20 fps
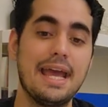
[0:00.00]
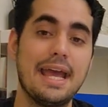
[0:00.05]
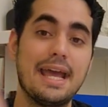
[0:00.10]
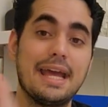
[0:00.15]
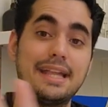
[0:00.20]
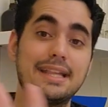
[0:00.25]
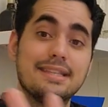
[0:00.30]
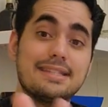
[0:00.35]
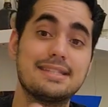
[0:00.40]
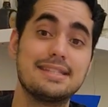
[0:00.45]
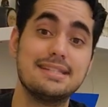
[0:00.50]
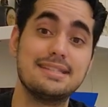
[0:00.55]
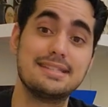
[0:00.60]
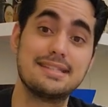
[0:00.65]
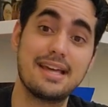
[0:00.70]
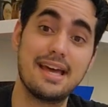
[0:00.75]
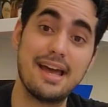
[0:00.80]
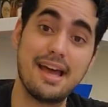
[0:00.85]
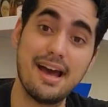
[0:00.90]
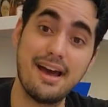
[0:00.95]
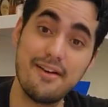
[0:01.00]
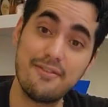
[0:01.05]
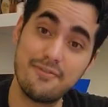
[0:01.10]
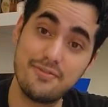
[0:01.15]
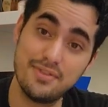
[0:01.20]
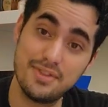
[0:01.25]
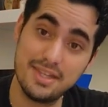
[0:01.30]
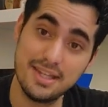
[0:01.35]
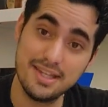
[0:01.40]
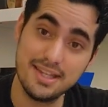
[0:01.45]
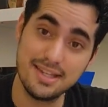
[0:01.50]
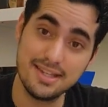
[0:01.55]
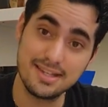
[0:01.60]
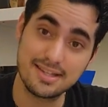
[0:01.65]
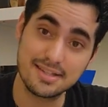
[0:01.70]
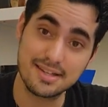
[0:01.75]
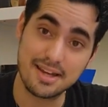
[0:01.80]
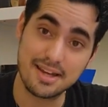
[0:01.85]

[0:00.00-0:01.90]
and since I have this